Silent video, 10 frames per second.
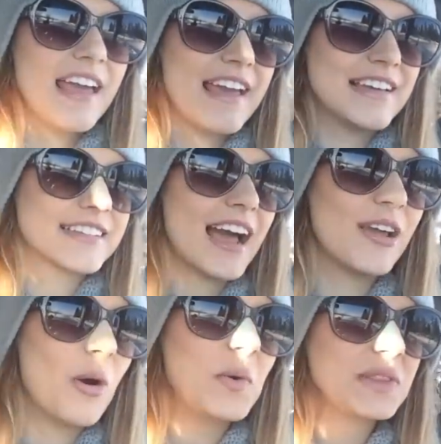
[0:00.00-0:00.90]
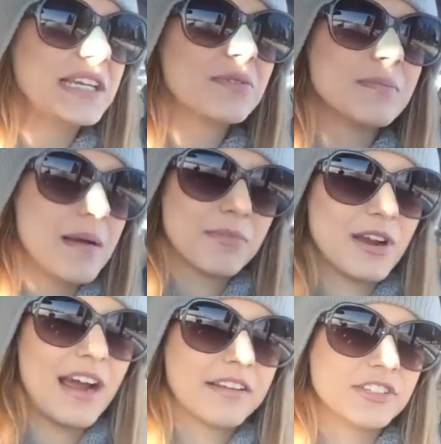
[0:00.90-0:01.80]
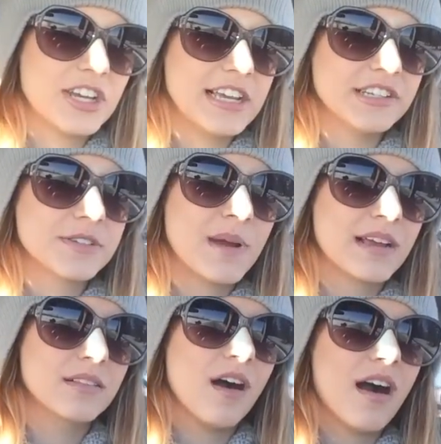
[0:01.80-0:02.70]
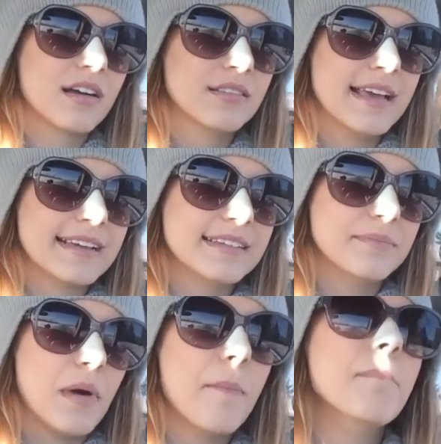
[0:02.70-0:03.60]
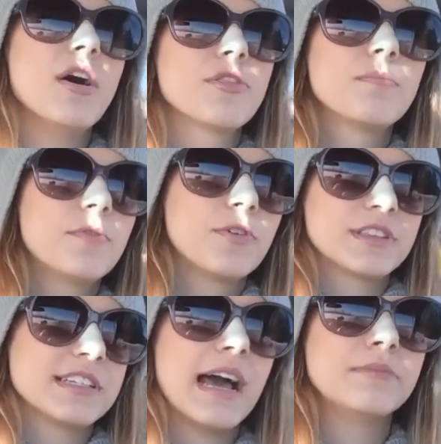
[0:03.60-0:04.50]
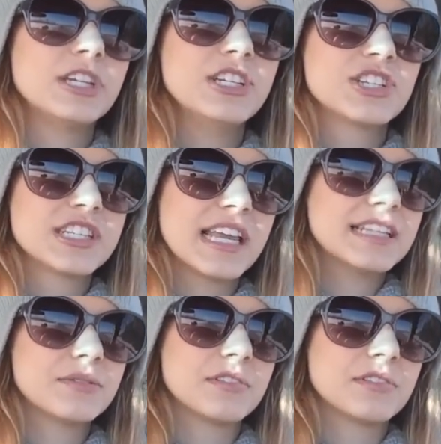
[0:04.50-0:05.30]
And I only remember how to change my clock like a month before the time changes again.